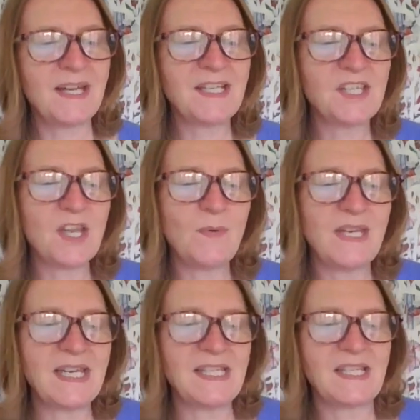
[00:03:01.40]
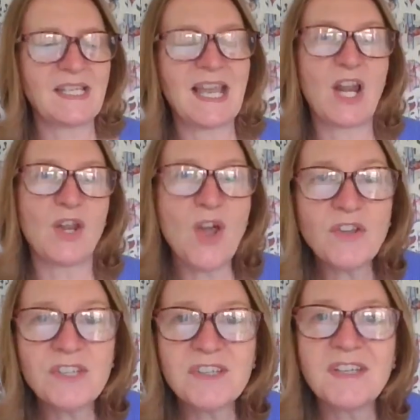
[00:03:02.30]
it's so easy to get
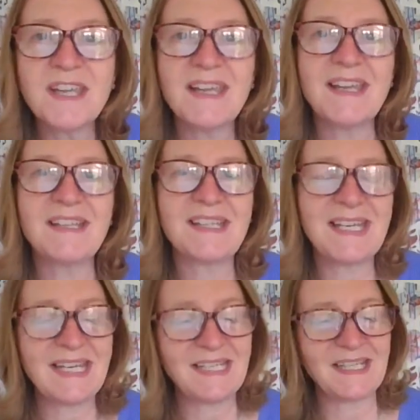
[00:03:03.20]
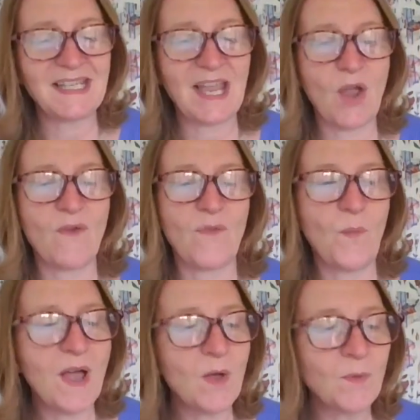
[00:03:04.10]
lost. It's easy to get
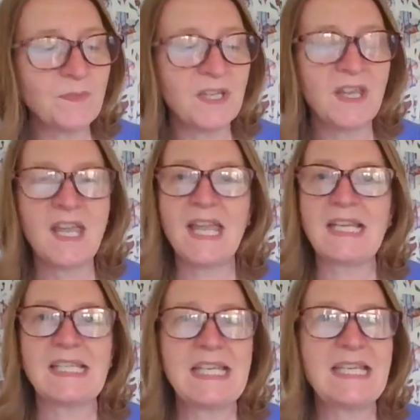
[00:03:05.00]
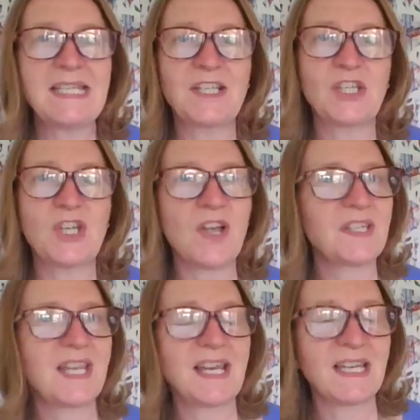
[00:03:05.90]
overwhelmed. It's easy to start
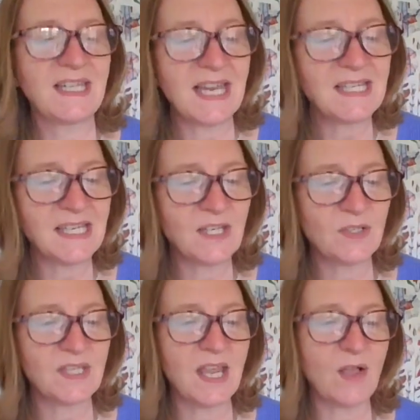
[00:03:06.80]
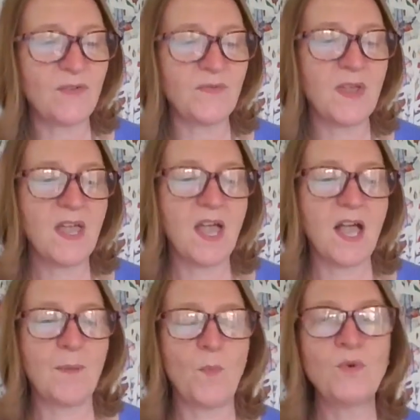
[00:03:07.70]
second guessing yourself,
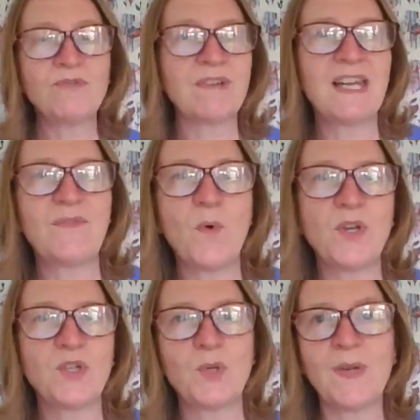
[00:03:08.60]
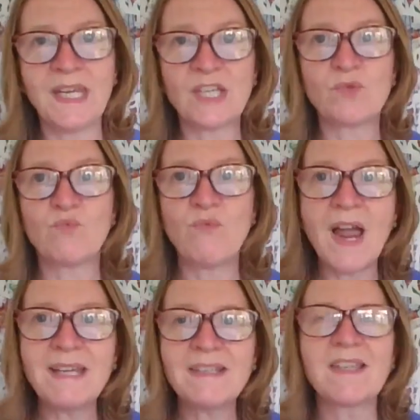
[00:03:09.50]
wondering if what you're doing is
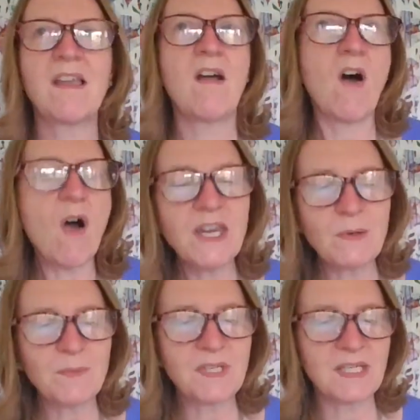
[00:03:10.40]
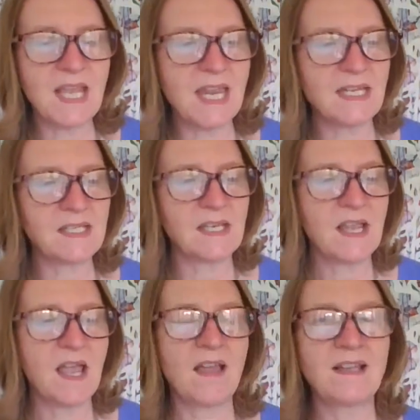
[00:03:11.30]
right. Are you up to date?
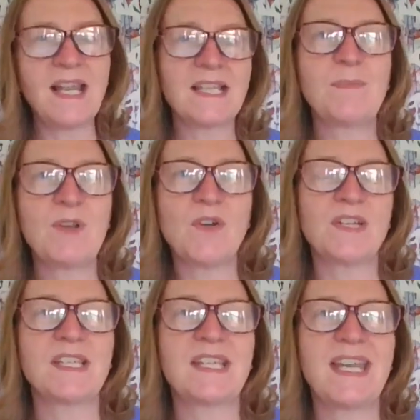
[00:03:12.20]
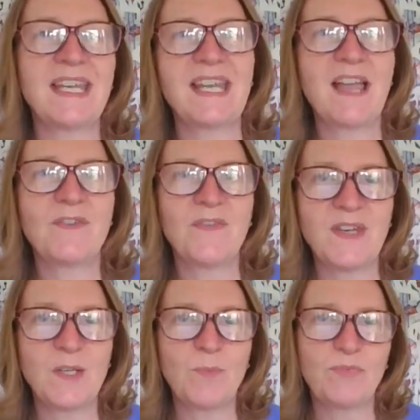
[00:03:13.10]
And let's be honest, it can
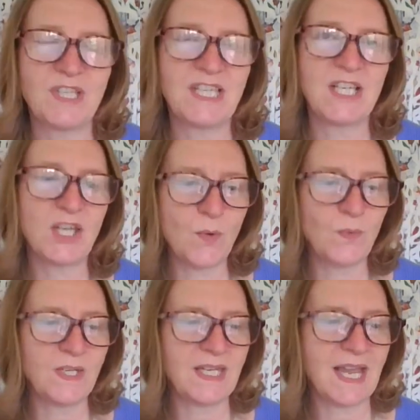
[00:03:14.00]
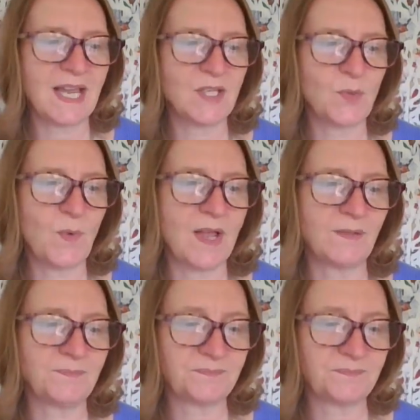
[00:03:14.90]
feel pretty lonely as well.